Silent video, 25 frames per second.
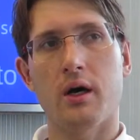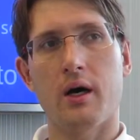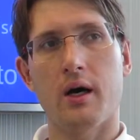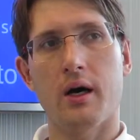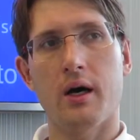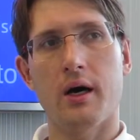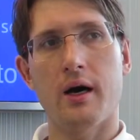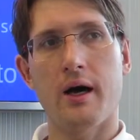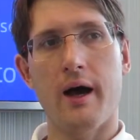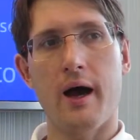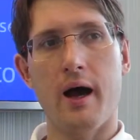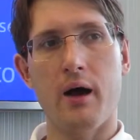
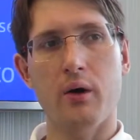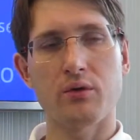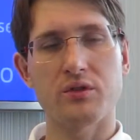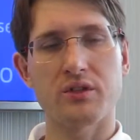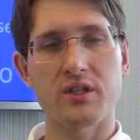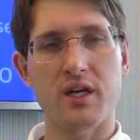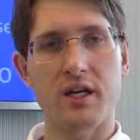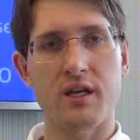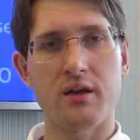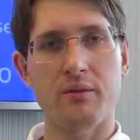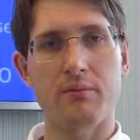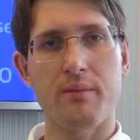
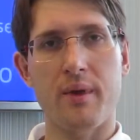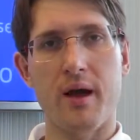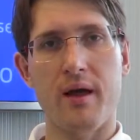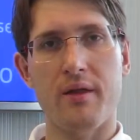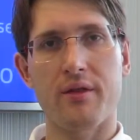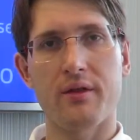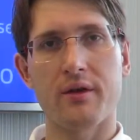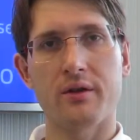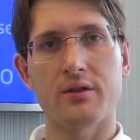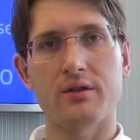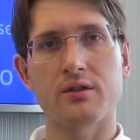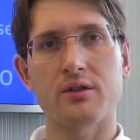outdated
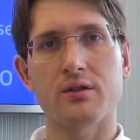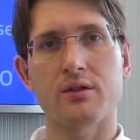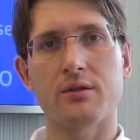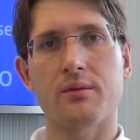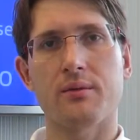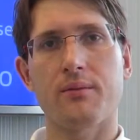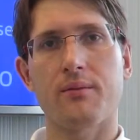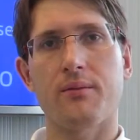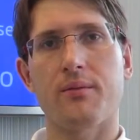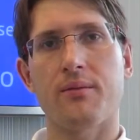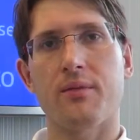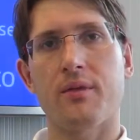methods
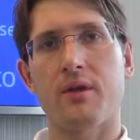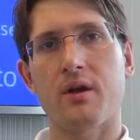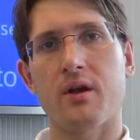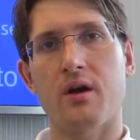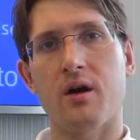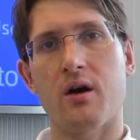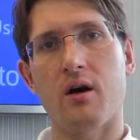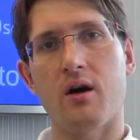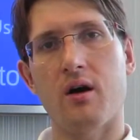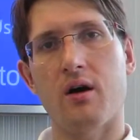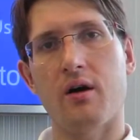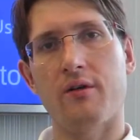
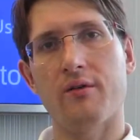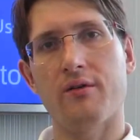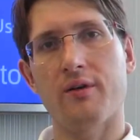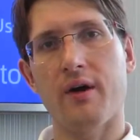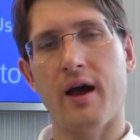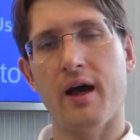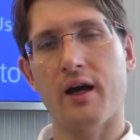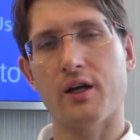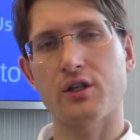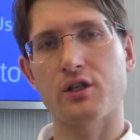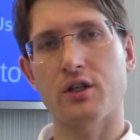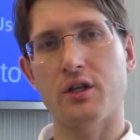of
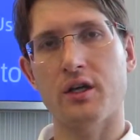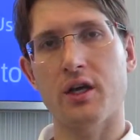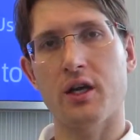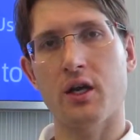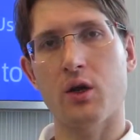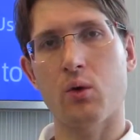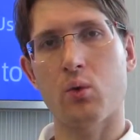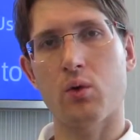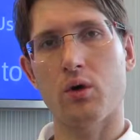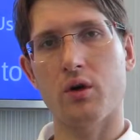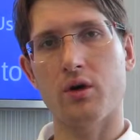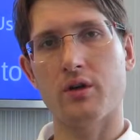actually
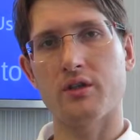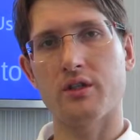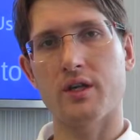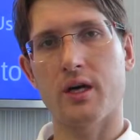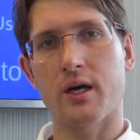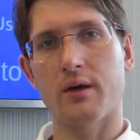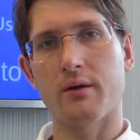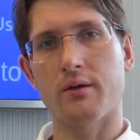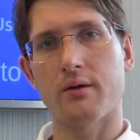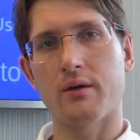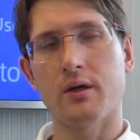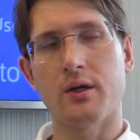getting work
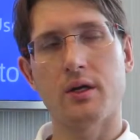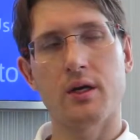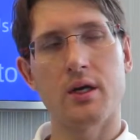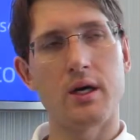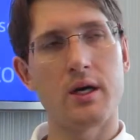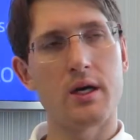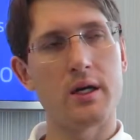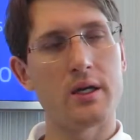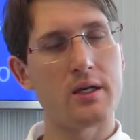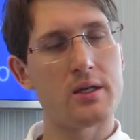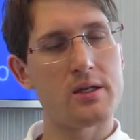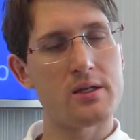done.
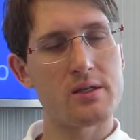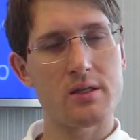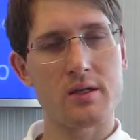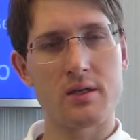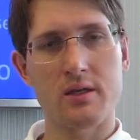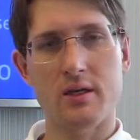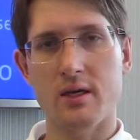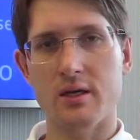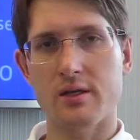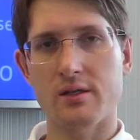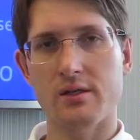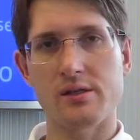It
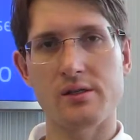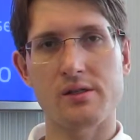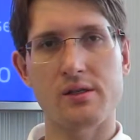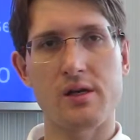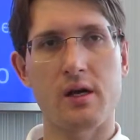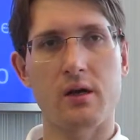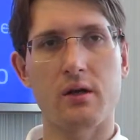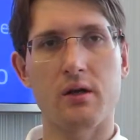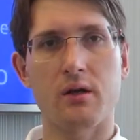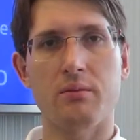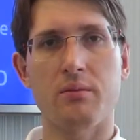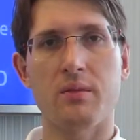doesn't
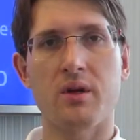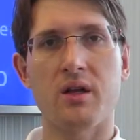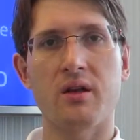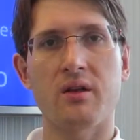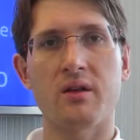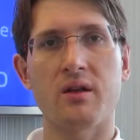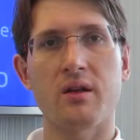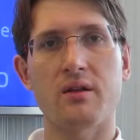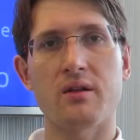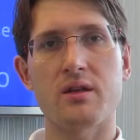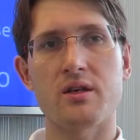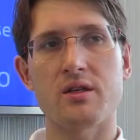necessarily
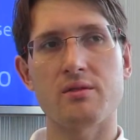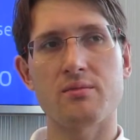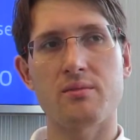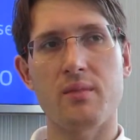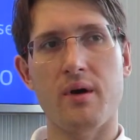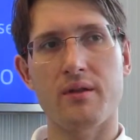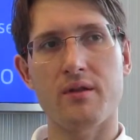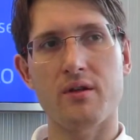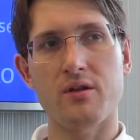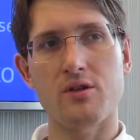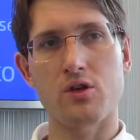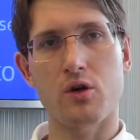mean that these
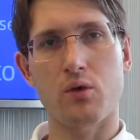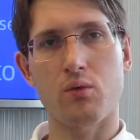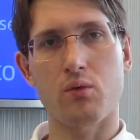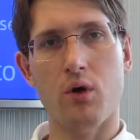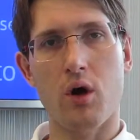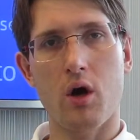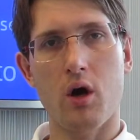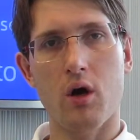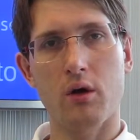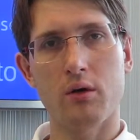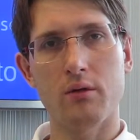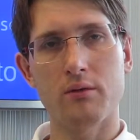methods are
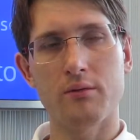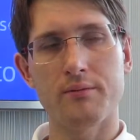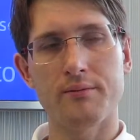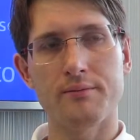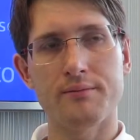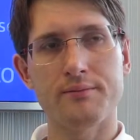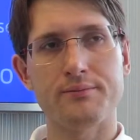wrong,